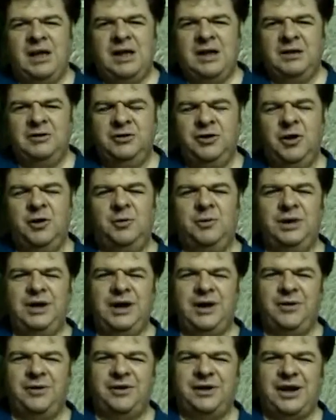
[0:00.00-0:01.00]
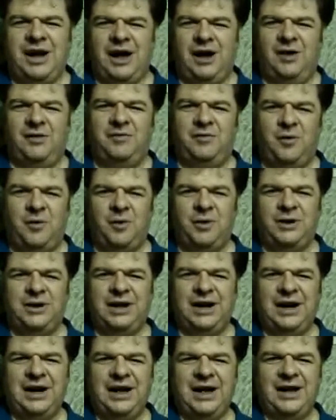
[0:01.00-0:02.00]
noon here in
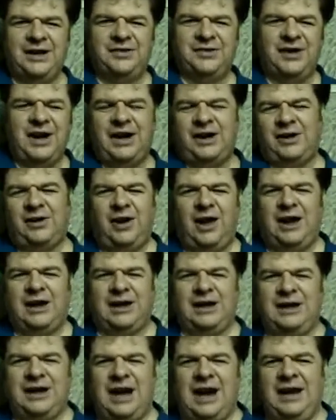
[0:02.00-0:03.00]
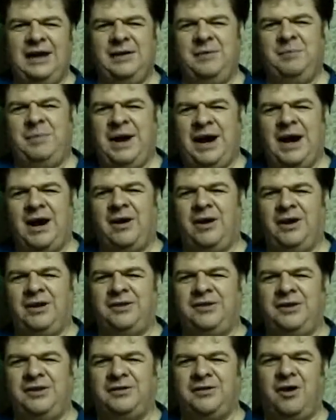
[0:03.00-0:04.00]
California, it's 9 o'clock at night in
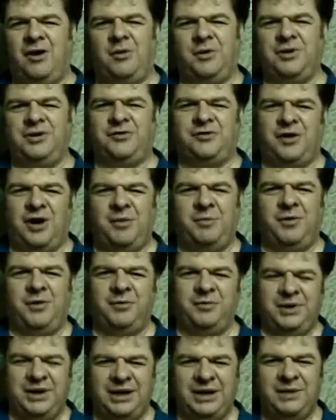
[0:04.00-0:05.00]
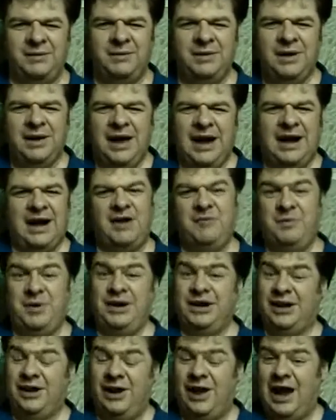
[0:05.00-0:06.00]
Paris has always troubled me, and I've been
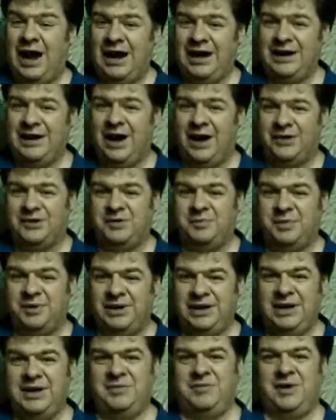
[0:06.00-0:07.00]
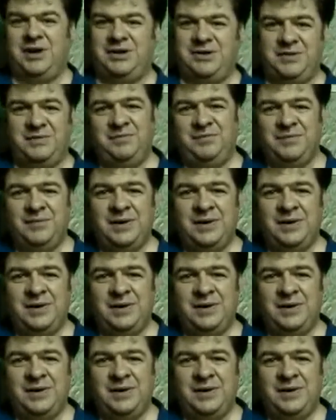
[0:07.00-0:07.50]
inclined not to believe it.